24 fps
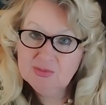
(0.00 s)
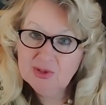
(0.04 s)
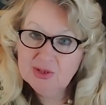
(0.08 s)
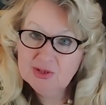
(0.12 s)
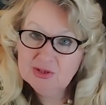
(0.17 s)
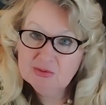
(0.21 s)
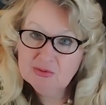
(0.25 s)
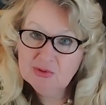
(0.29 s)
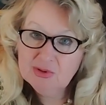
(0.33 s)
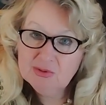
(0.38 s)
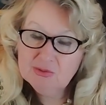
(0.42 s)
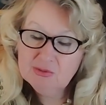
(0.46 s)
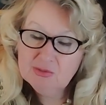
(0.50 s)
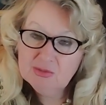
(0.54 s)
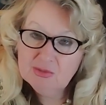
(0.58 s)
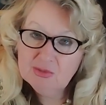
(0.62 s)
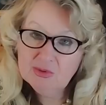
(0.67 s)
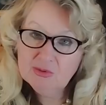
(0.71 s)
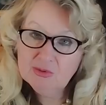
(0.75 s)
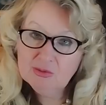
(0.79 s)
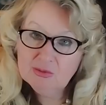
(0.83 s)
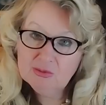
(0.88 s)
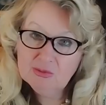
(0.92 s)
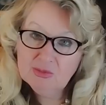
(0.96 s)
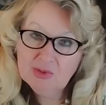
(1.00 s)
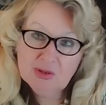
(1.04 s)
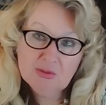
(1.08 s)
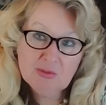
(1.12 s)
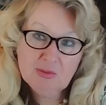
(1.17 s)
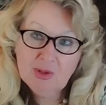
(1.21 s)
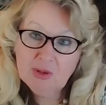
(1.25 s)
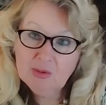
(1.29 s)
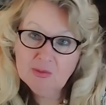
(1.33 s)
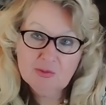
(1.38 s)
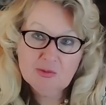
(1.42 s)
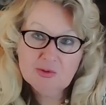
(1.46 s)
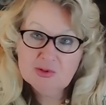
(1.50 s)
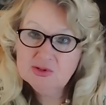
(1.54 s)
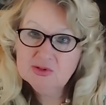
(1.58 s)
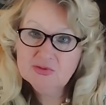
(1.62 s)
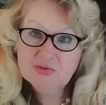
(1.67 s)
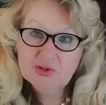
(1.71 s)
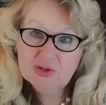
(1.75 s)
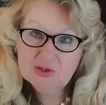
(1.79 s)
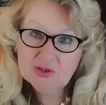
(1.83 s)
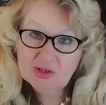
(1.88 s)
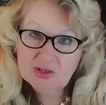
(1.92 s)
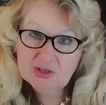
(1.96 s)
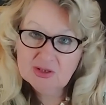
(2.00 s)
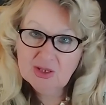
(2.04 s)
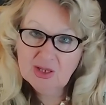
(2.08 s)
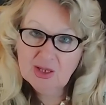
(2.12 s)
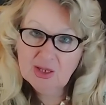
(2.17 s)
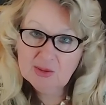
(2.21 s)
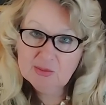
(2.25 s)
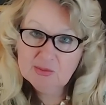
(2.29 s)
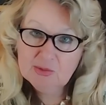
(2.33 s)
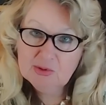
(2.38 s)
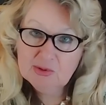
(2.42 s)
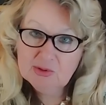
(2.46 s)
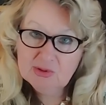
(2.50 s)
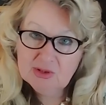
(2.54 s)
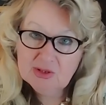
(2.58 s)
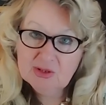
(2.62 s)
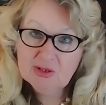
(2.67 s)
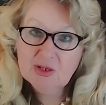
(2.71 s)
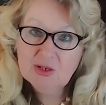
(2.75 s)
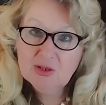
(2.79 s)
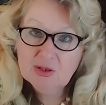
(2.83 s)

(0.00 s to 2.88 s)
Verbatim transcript: But when my mom was very unhappy in